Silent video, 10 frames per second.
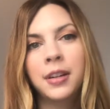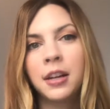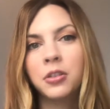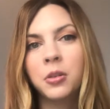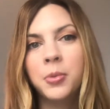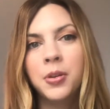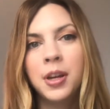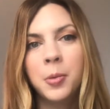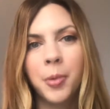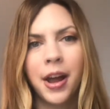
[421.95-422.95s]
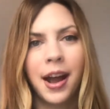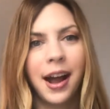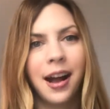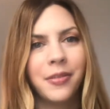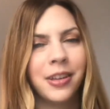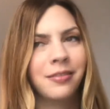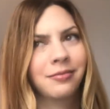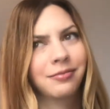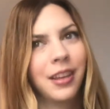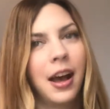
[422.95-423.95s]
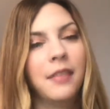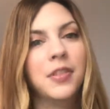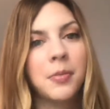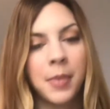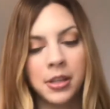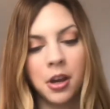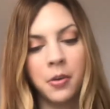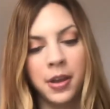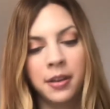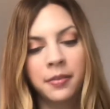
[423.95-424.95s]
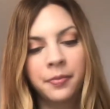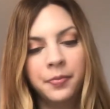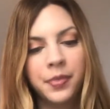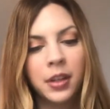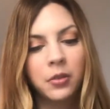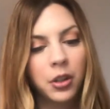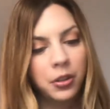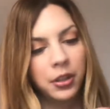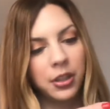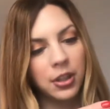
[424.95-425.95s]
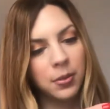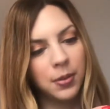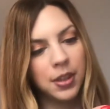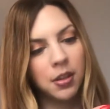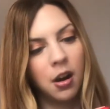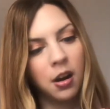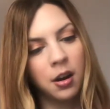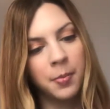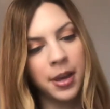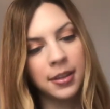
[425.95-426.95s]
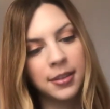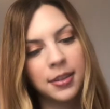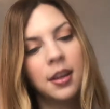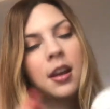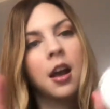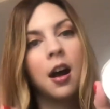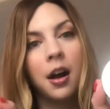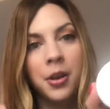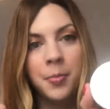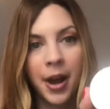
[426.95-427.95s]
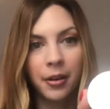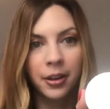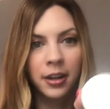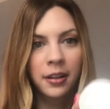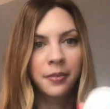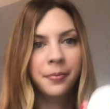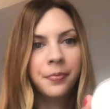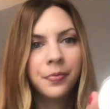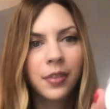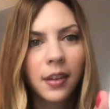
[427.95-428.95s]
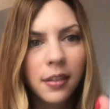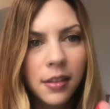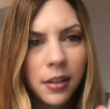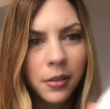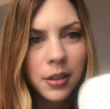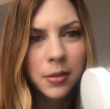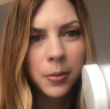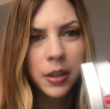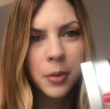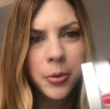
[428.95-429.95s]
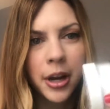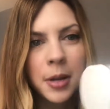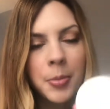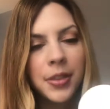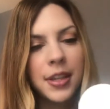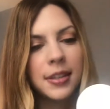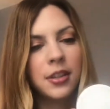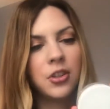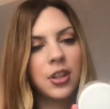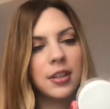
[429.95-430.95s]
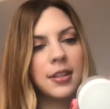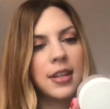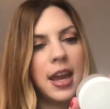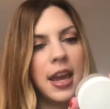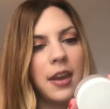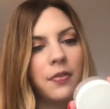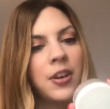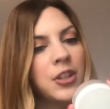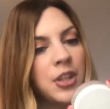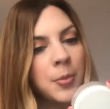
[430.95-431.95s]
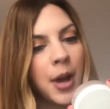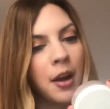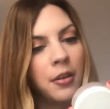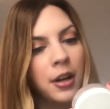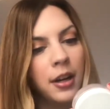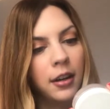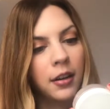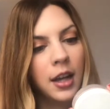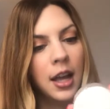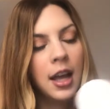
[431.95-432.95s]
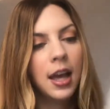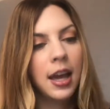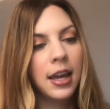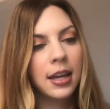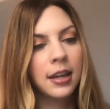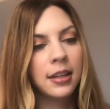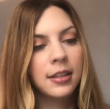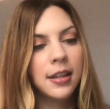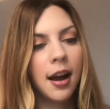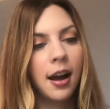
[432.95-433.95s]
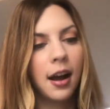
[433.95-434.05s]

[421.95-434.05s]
natural beauty, but I haven't. I've dipped my toe in, literally just with this RMS Unpowder. Oh, it's really bright, but this is just a finishing powder, and